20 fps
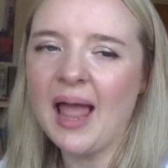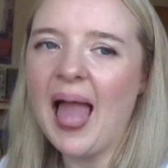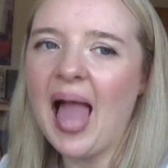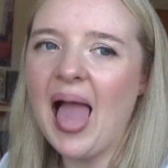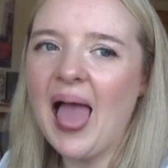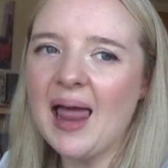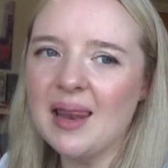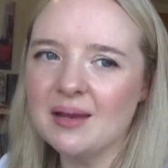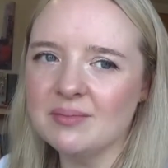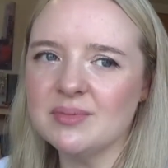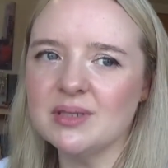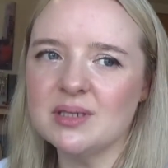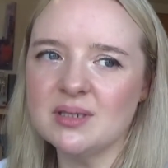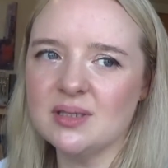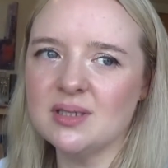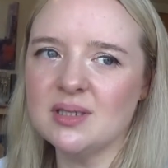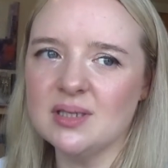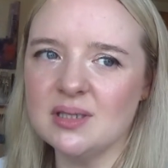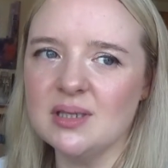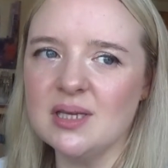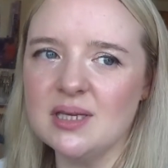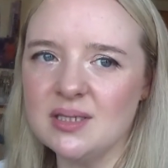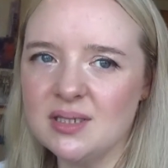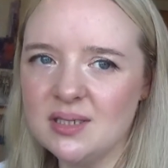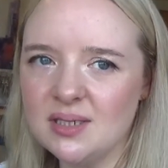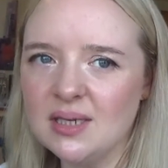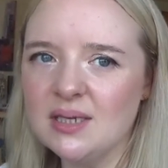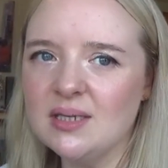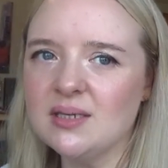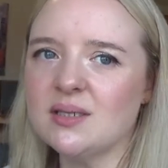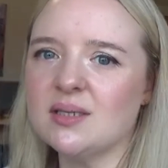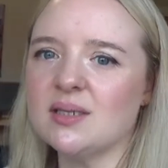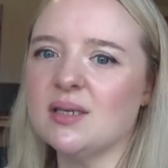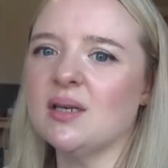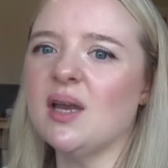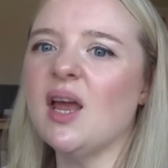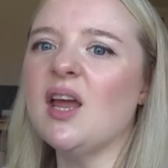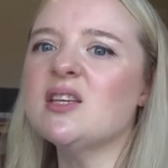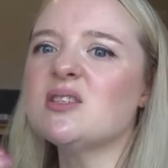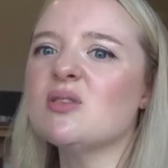elements to this season,
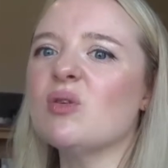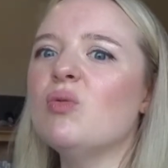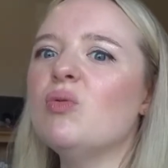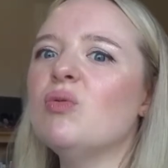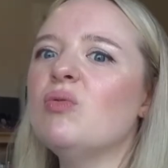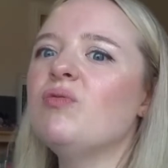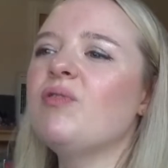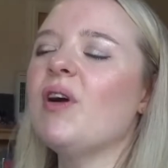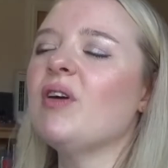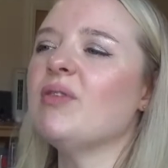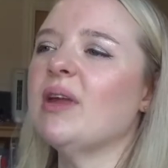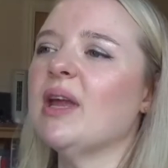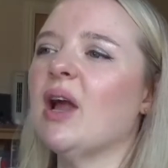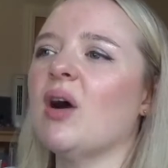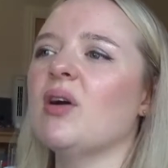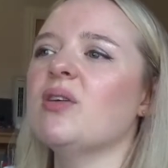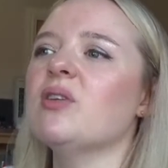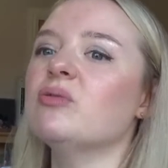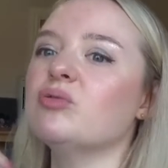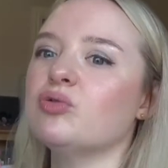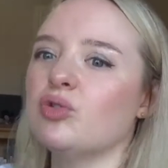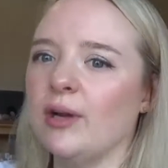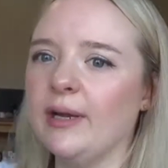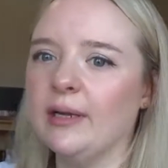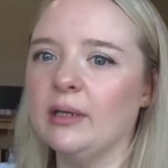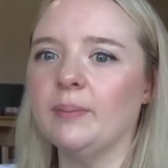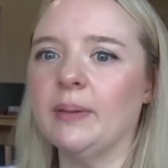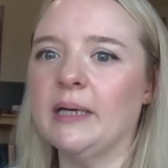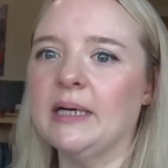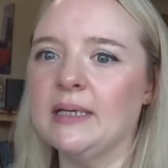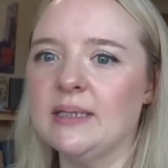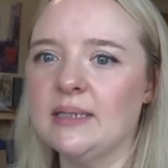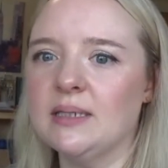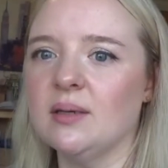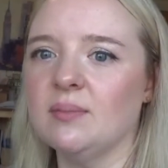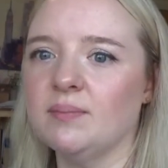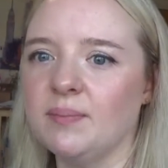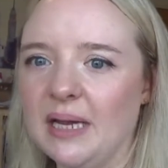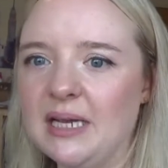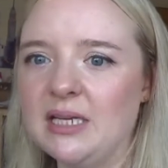it's all very kind of real
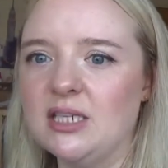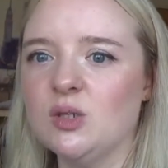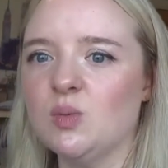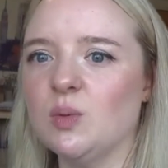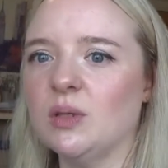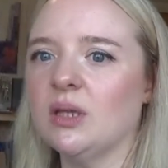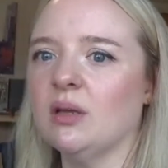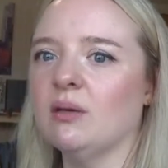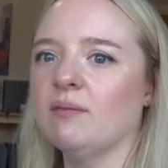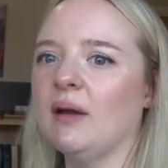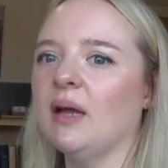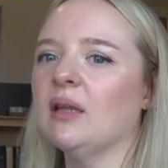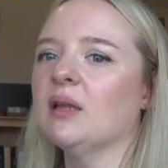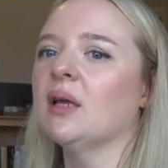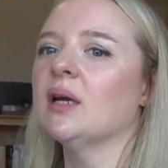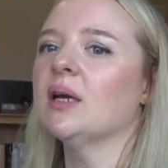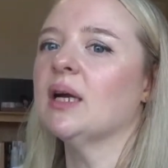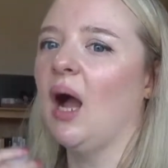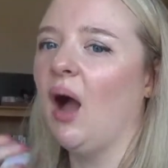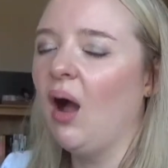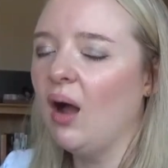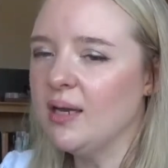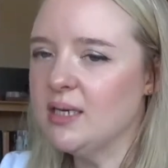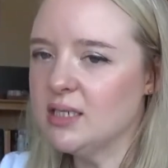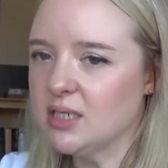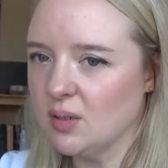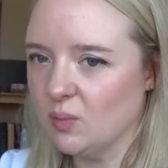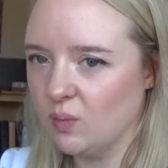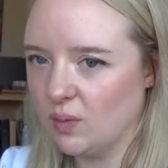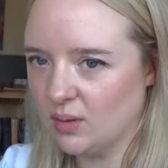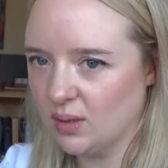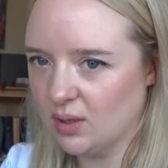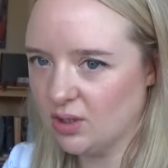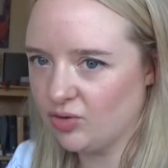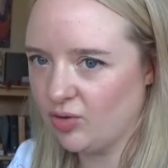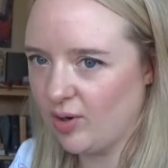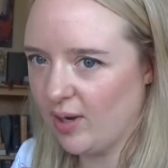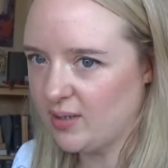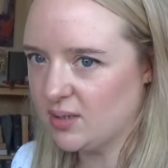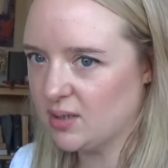person based with the fact that Kai is the one that
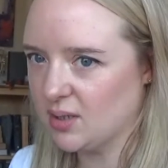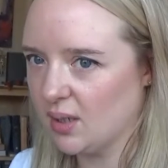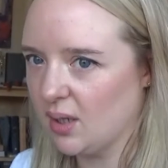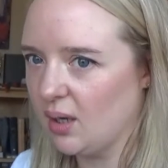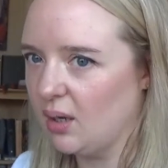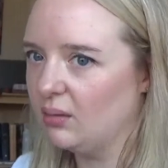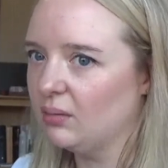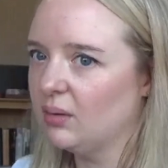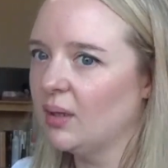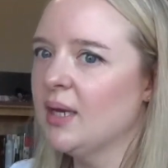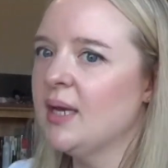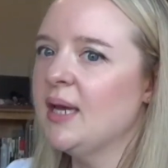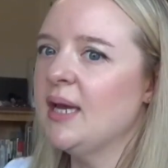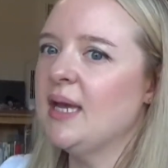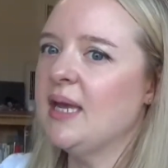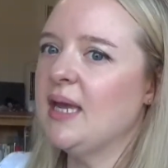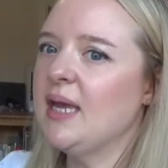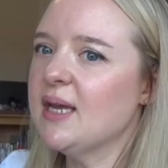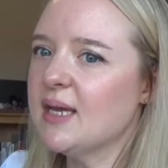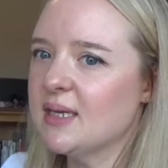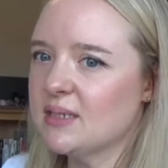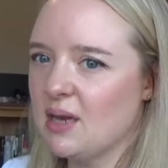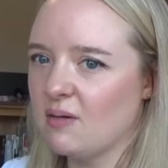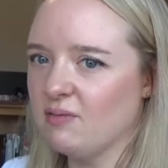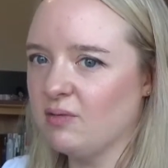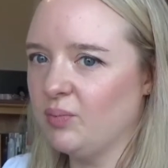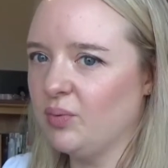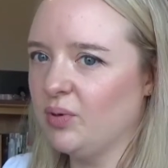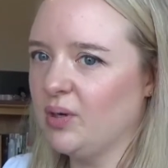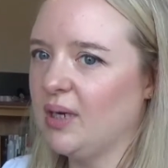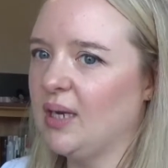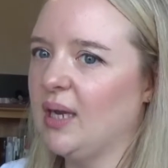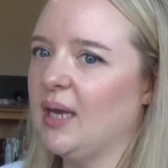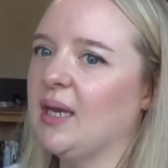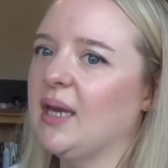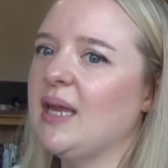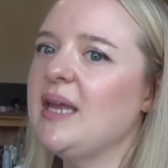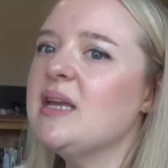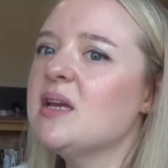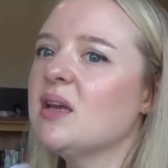creates the cult. He gets everybody in,
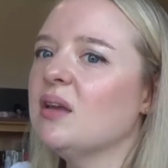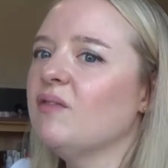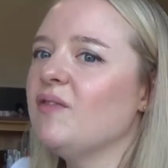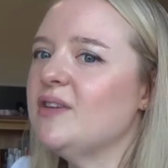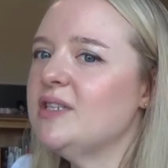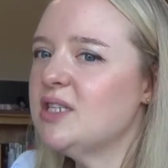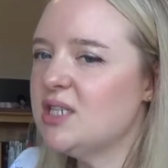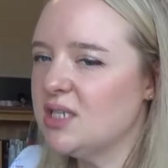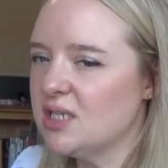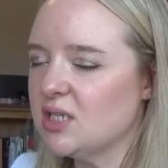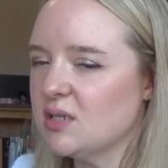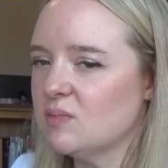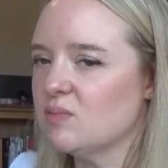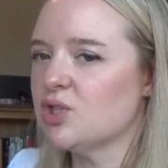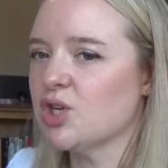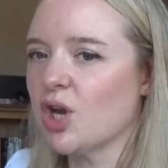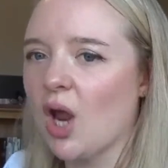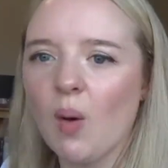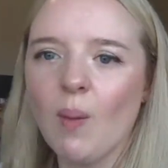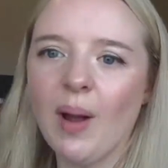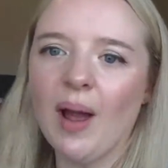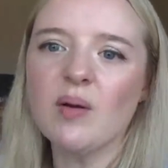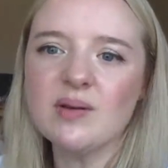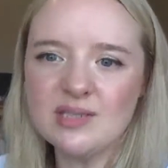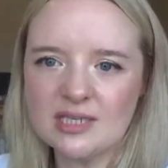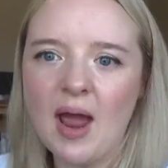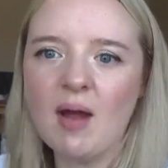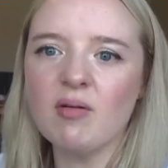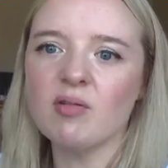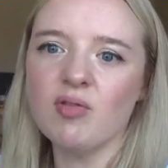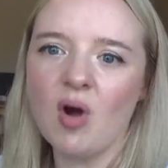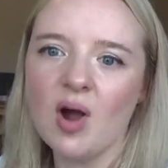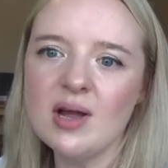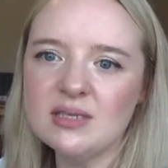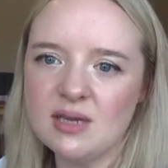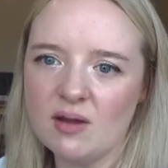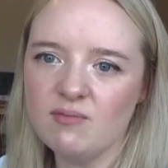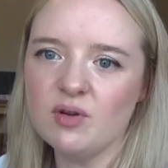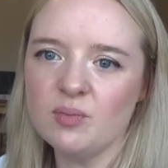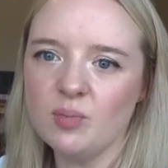he convinces them to go out and terrorise
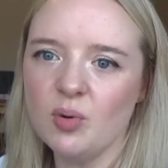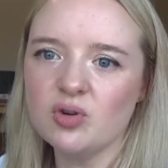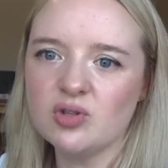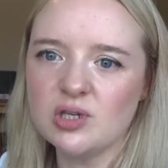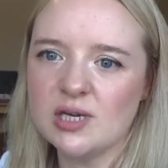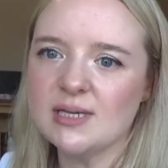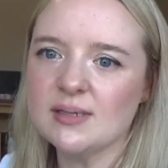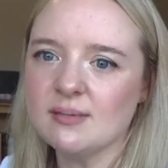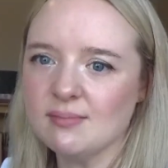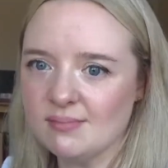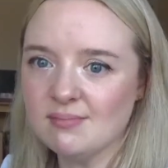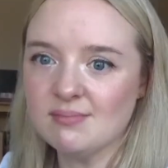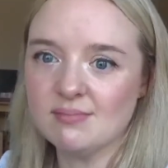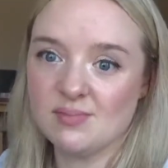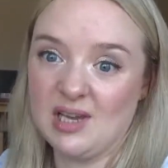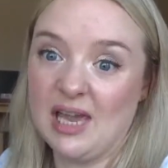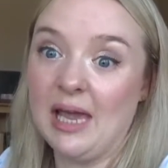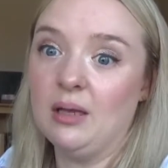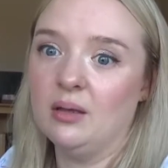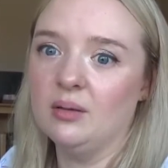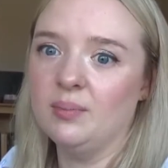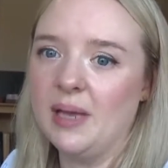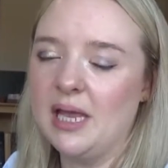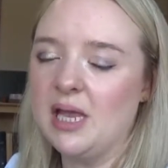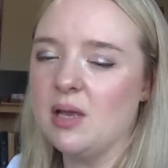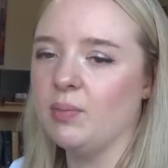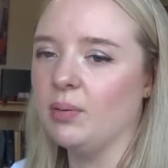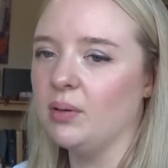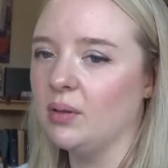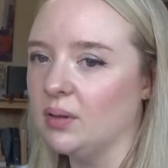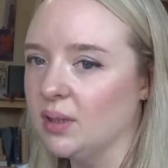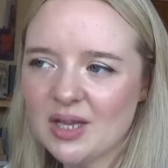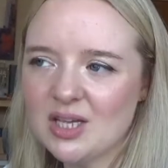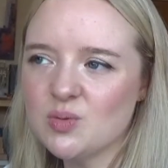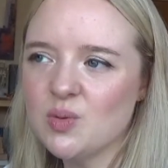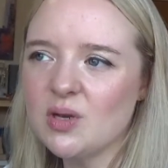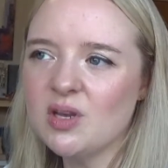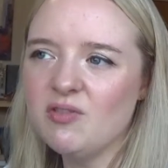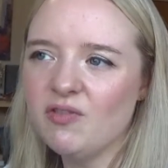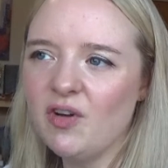everybody and kill people. Because
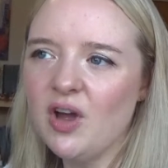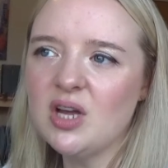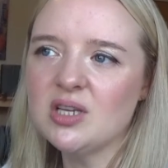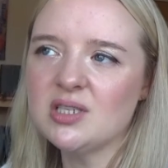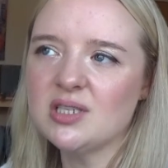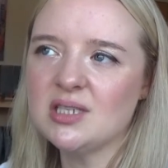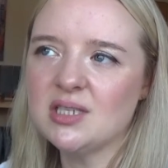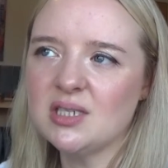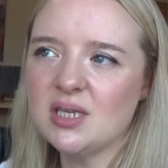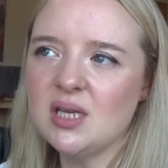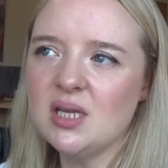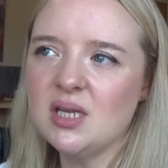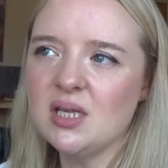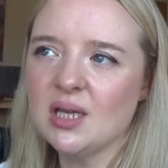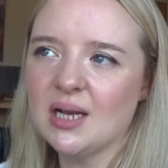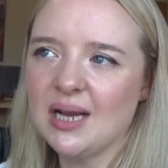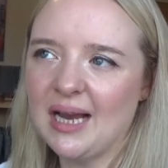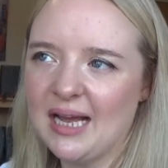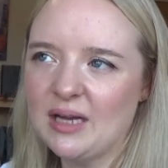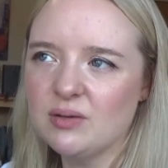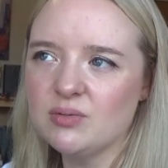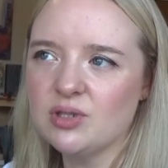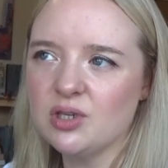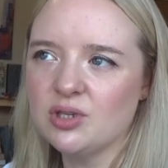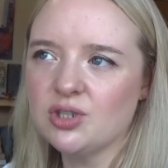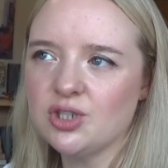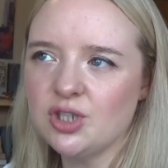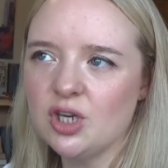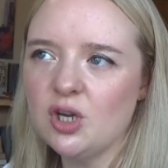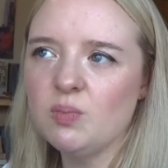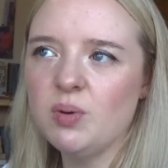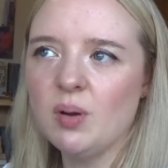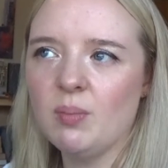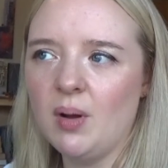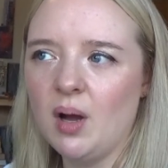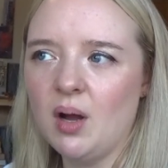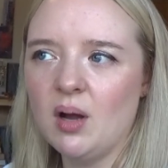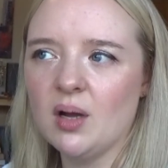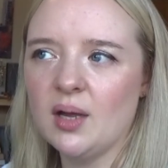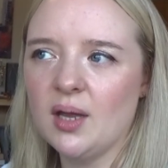when you first see the clowns in the
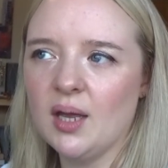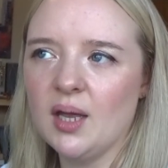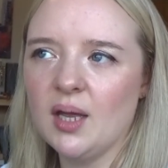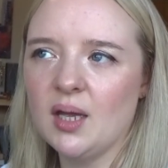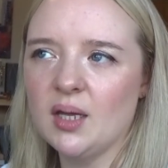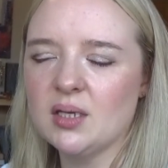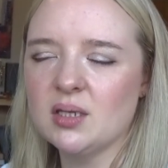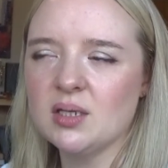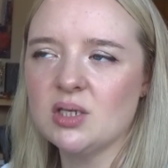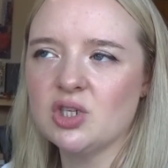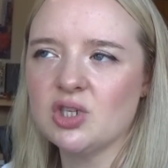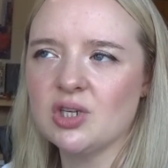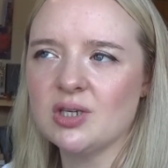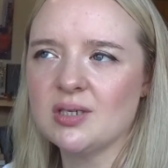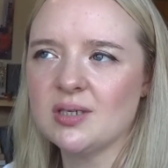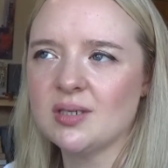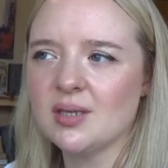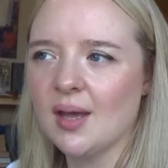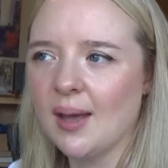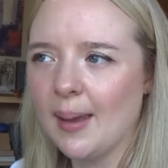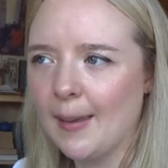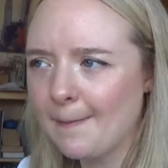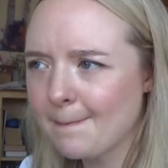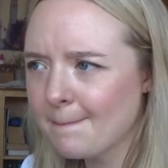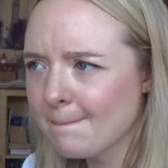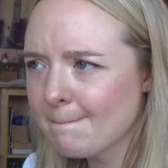supermarket and you're just like,